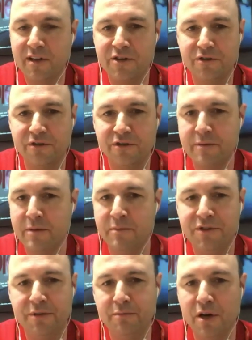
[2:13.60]
team members
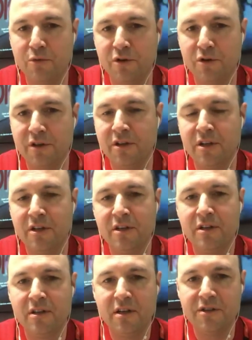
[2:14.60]
that might work
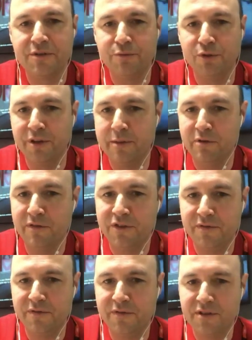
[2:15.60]
a small number of
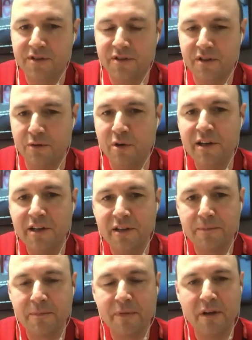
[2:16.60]
shifts a week,
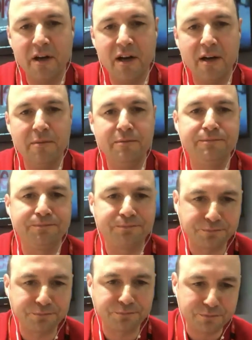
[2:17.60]

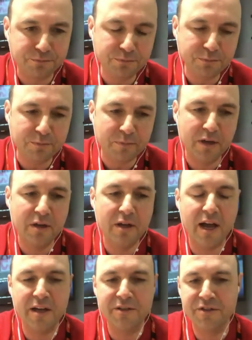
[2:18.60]

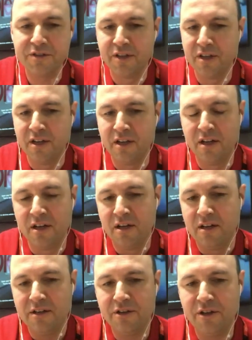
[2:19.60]
and
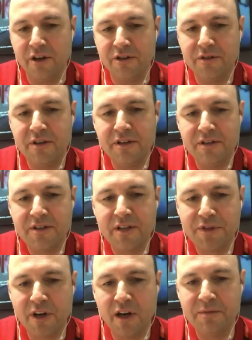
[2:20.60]
you know,
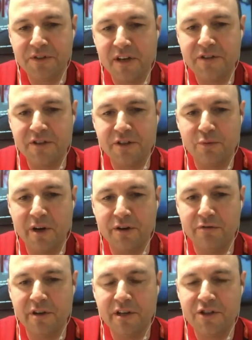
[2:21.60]
sometimes the easiest way
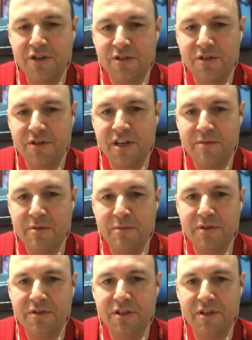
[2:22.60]
to reach team
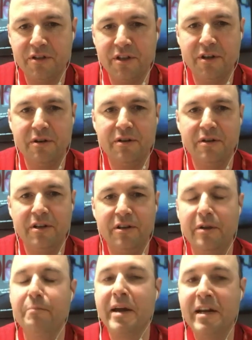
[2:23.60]
members, you know, in
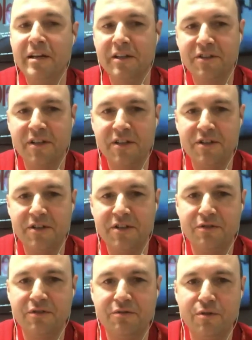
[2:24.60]
an immediate sense
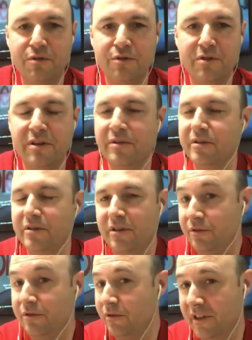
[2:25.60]
is through
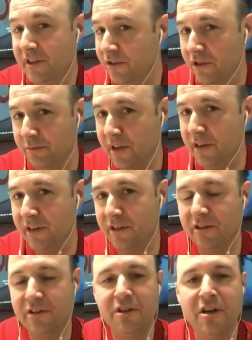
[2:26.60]
the external media.
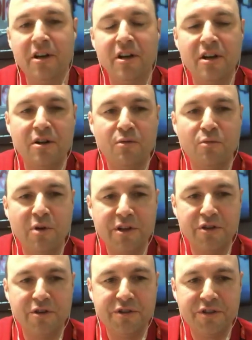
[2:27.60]
And we
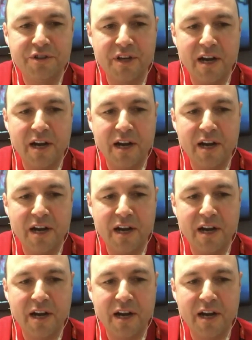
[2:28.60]
used